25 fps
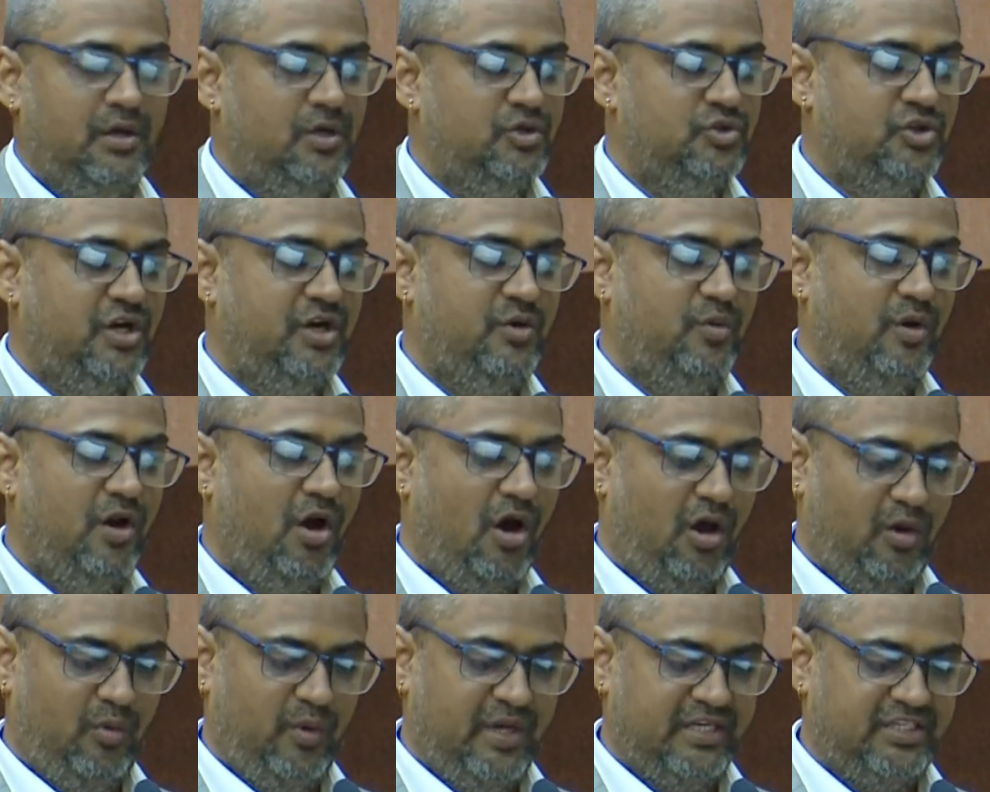So it will
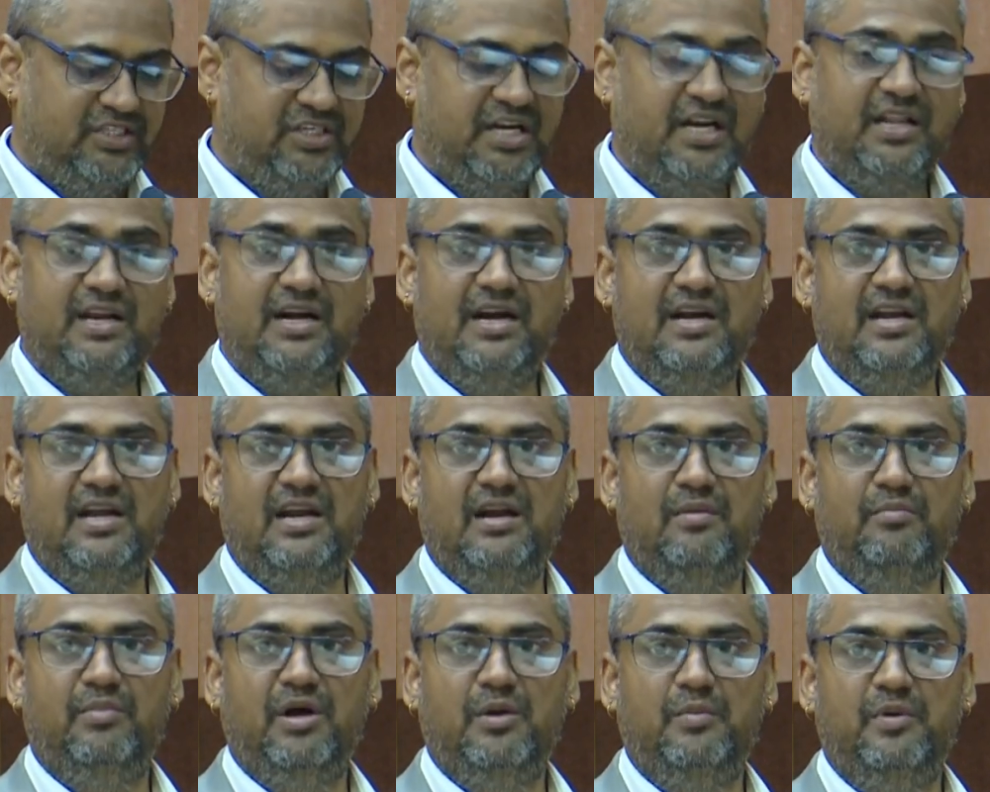always generate a
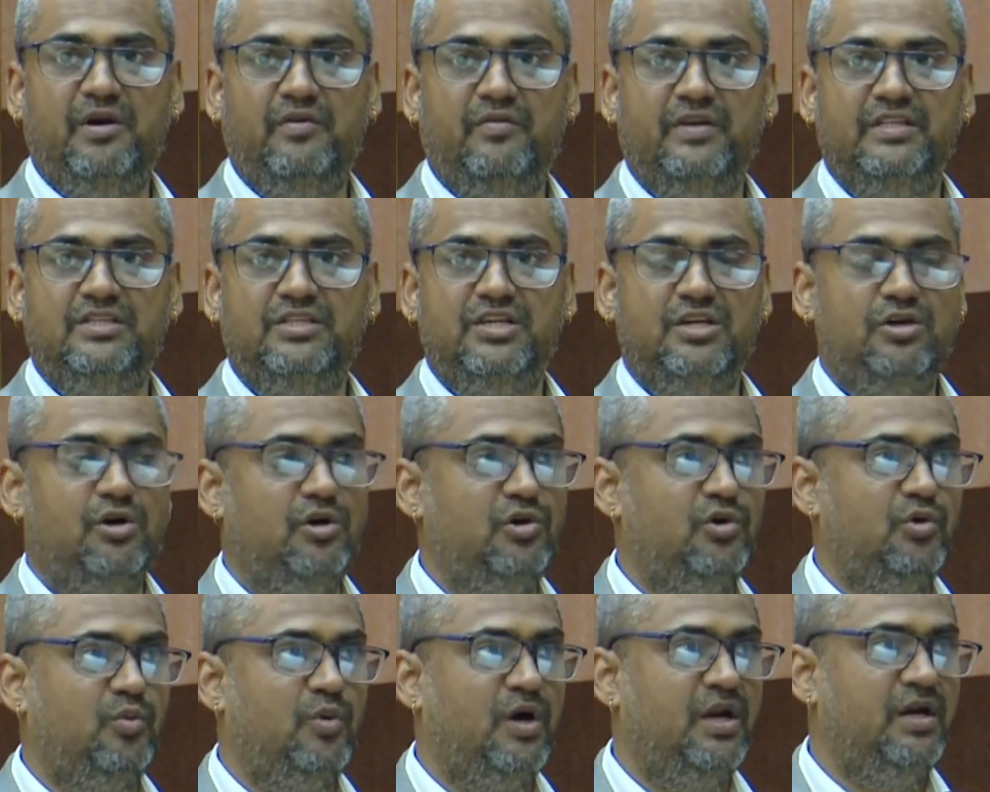number between
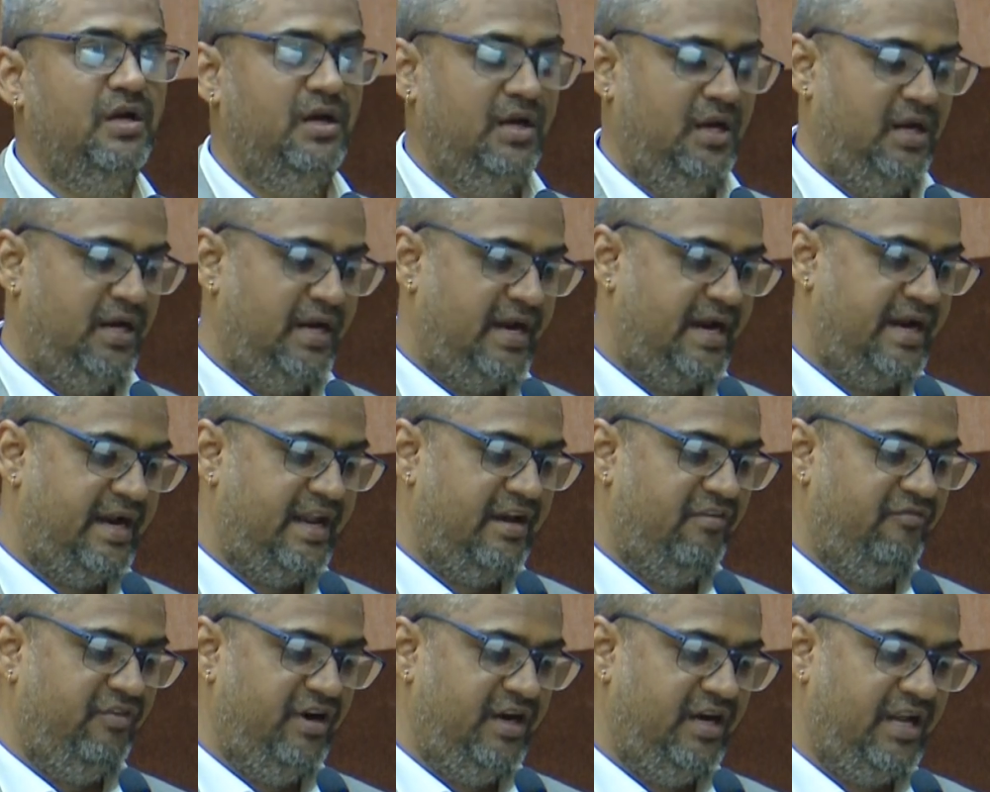0 to 1, and
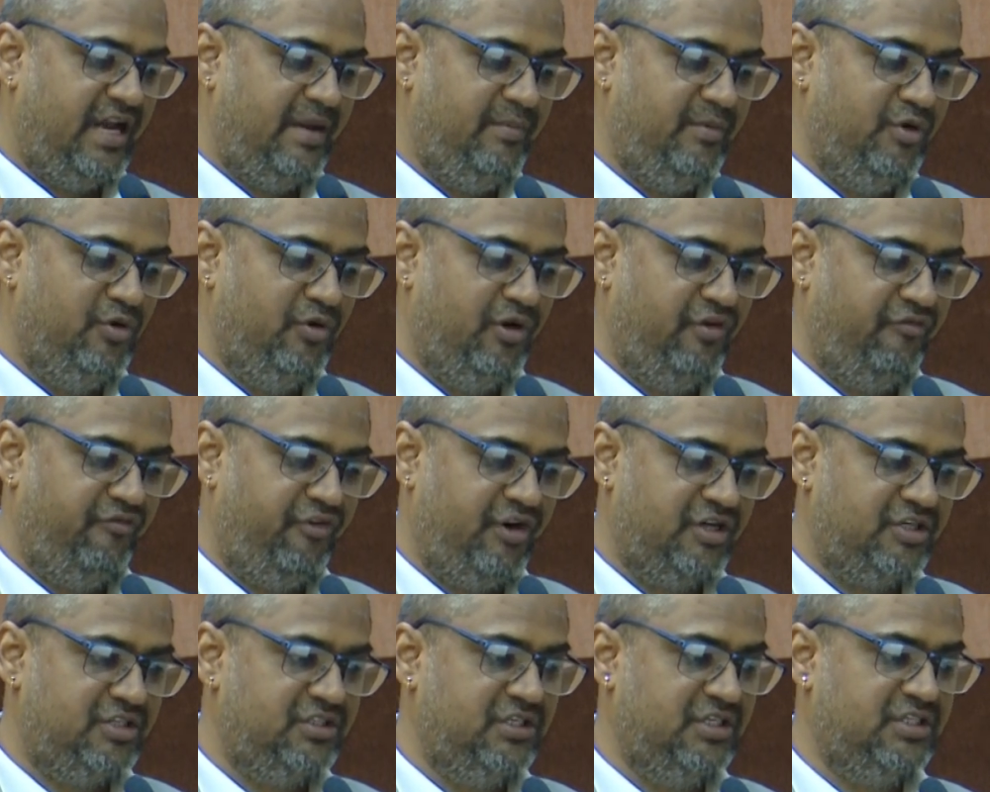every time you
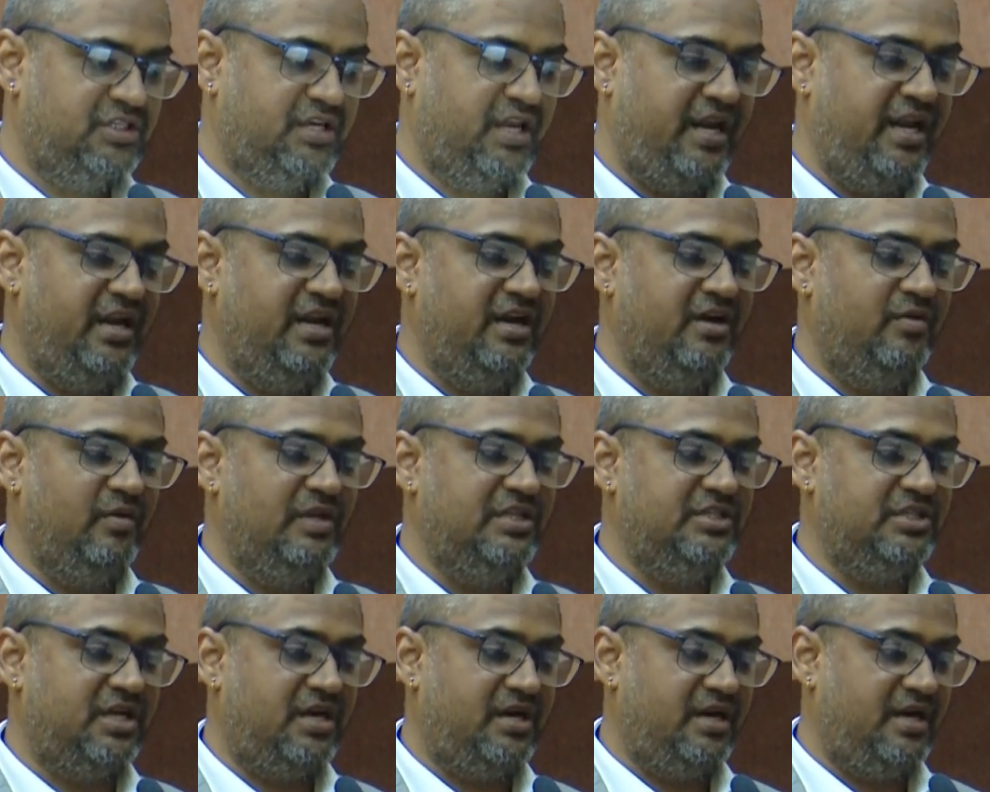refresh the screen, it
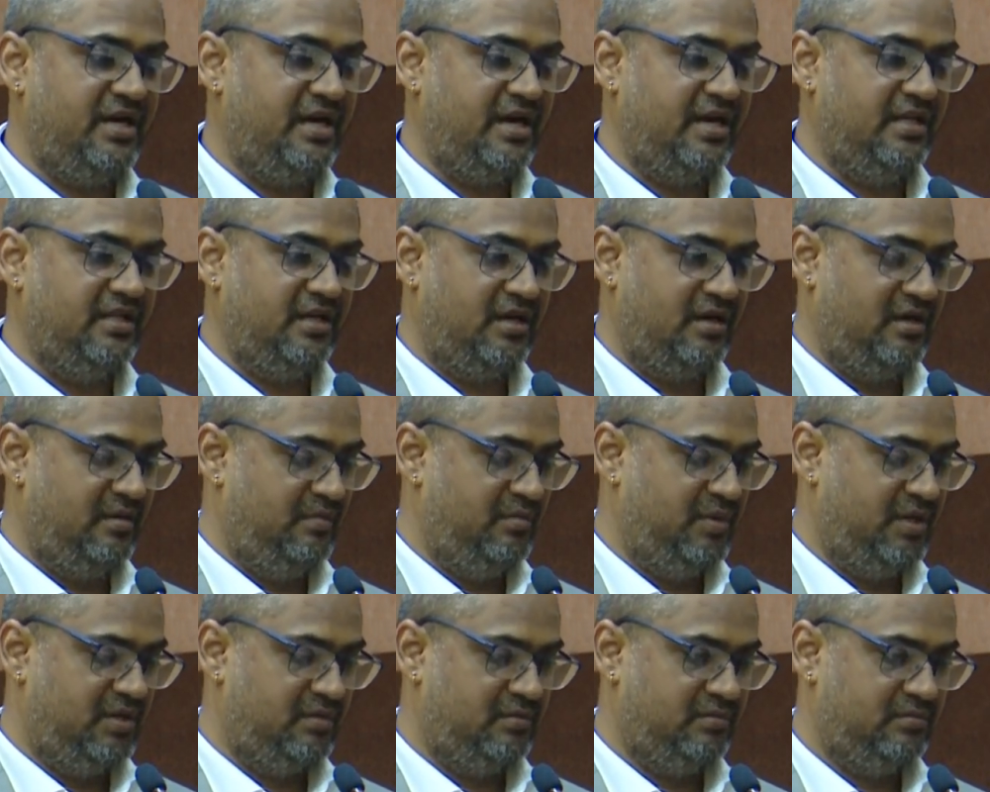will generate another
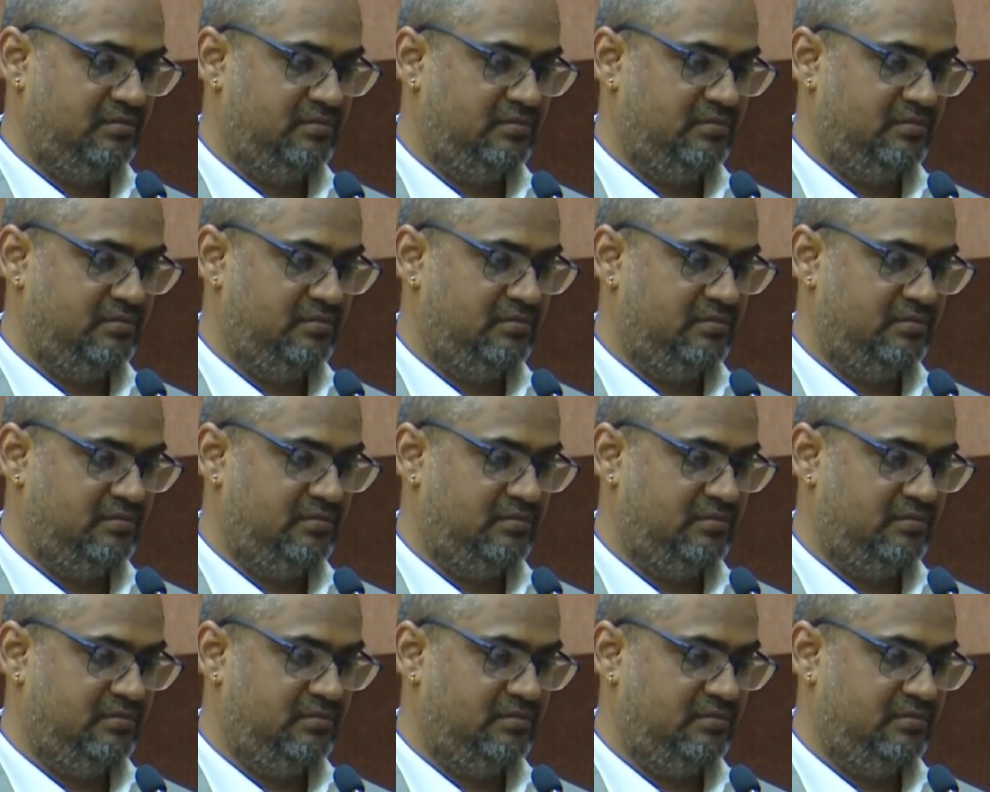number.